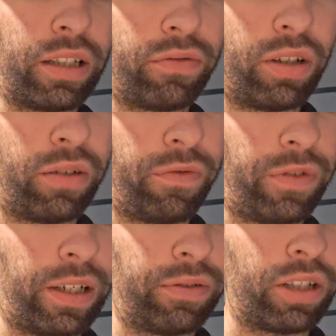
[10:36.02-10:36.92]
I got wrong,
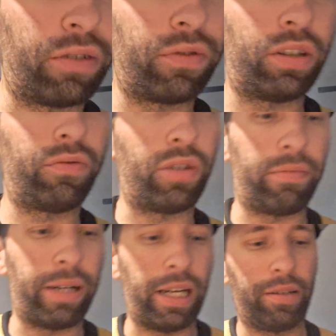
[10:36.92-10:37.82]
five I got wrong. Where
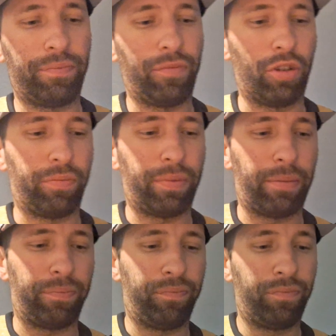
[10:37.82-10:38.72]
am I at? Nope,
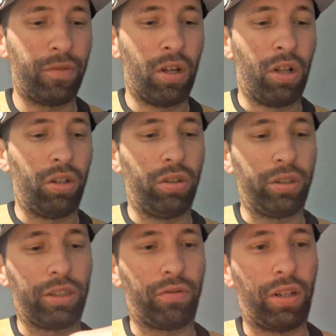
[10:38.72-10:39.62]
I'm
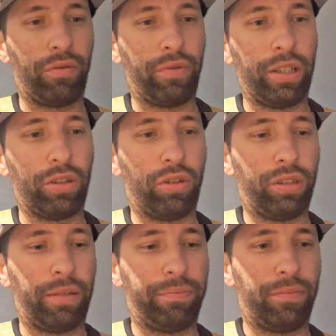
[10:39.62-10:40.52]
looking at the wrong week.
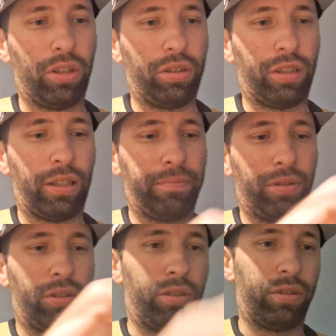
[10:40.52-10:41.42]
Hold up, hold up,
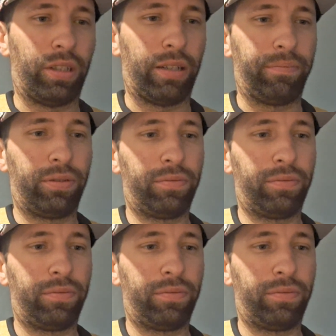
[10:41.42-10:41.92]
hold up